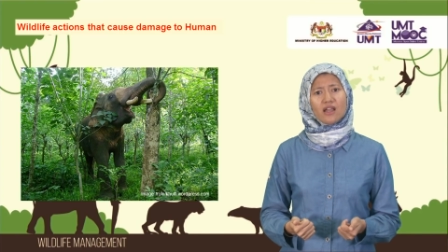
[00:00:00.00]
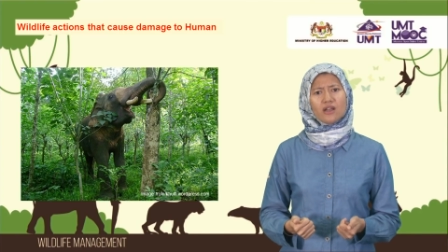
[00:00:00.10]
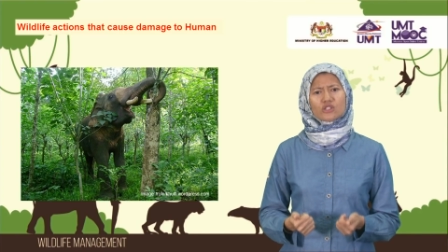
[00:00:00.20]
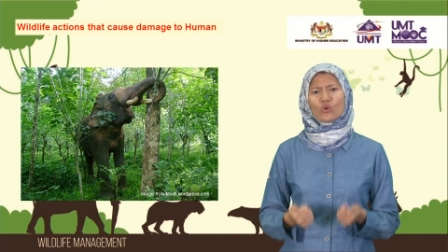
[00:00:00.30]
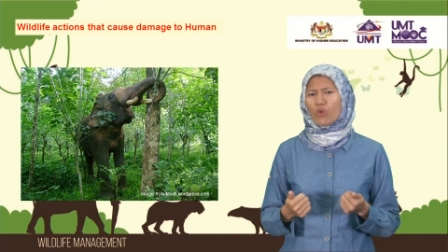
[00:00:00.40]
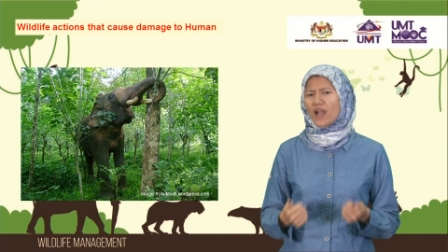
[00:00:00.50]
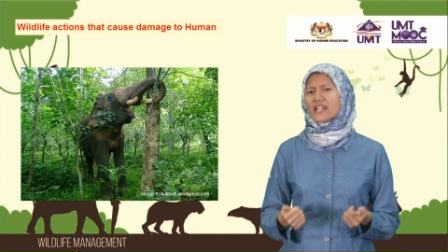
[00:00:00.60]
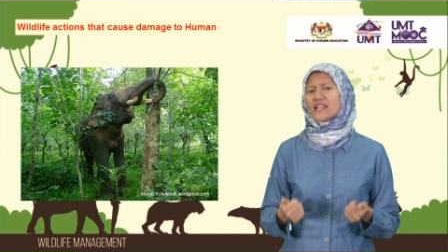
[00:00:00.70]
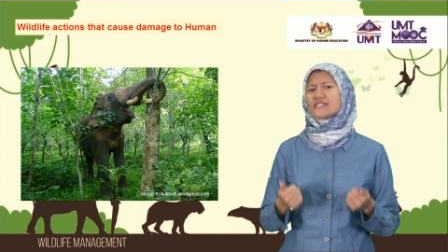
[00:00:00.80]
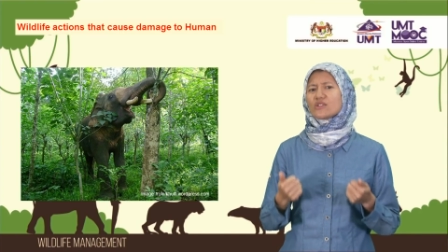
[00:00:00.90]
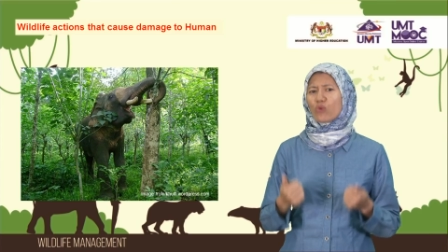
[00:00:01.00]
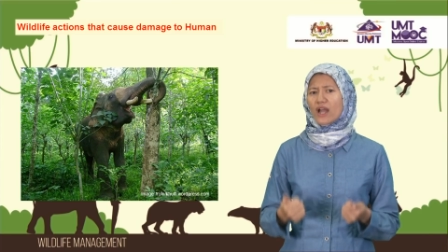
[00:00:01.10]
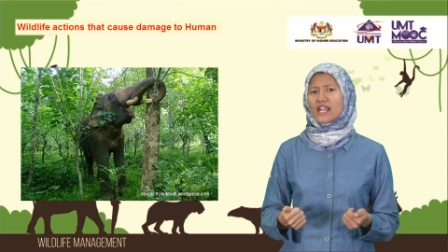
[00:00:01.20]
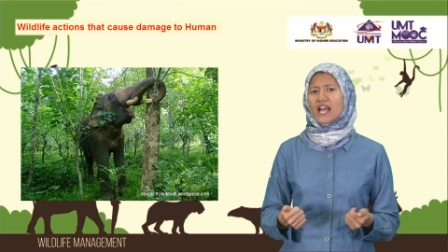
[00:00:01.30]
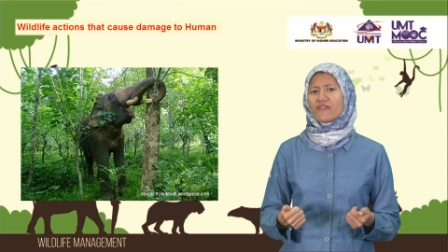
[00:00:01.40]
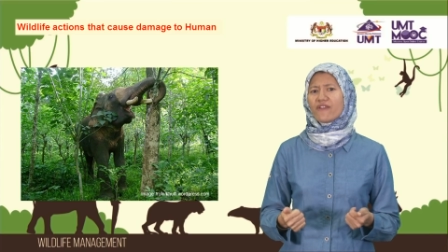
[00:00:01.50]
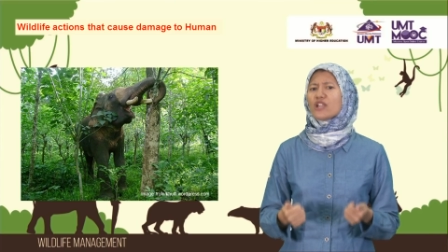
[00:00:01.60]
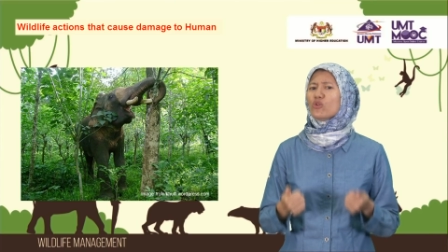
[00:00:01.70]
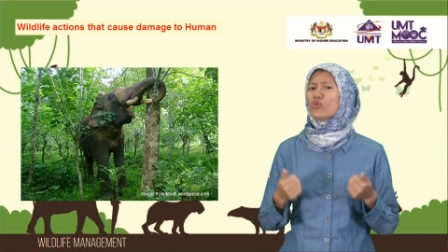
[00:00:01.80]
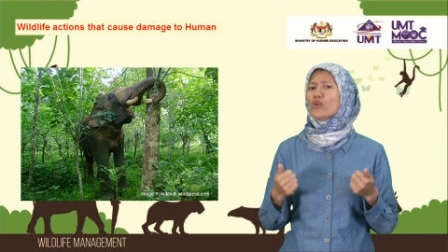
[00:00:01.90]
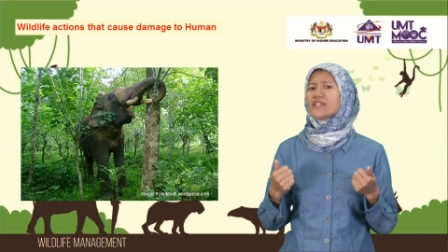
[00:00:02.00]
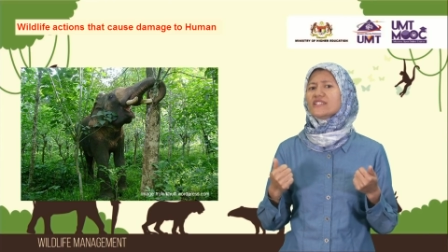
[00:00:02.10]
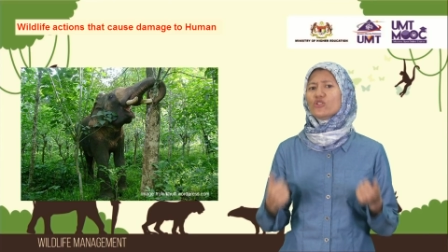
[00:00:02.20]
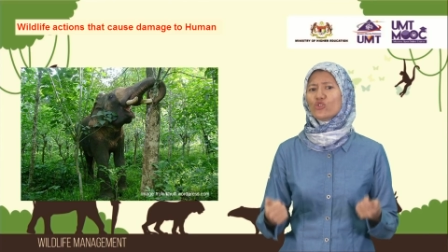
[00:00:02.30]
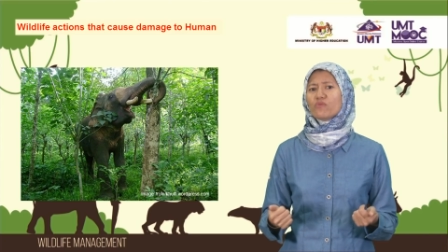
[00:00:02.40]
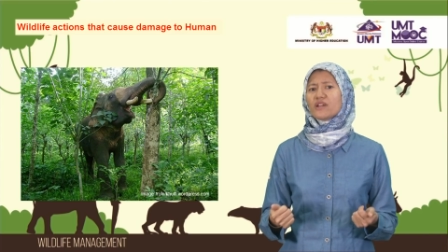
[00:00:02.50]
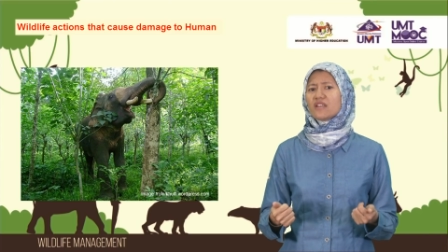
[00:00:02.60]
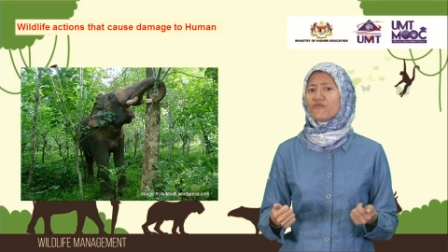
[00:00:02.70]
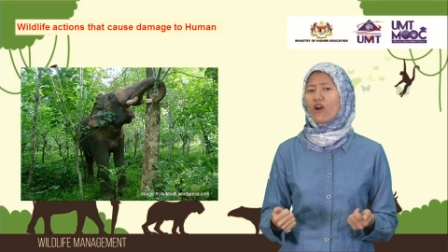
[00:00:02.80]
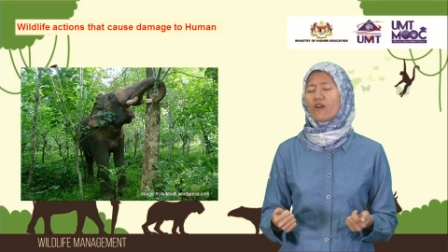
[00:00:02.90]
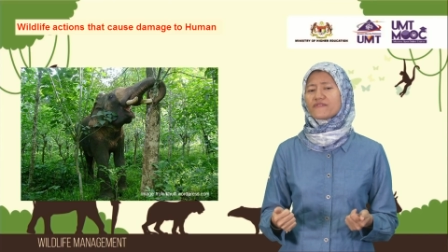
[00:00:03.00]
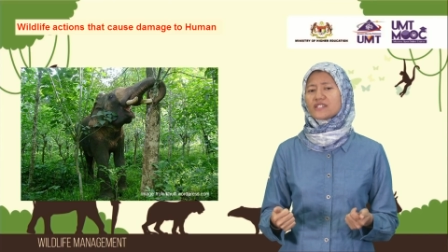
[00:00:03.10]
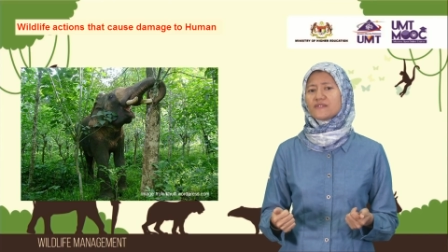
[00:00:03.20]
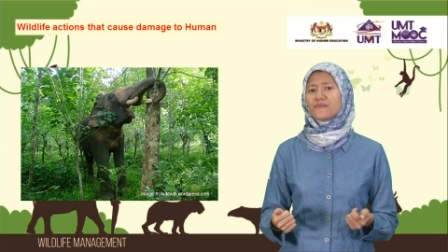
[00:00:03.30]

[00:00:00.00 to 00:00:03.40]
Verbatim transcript: So what is the wildlife and who is the human involved?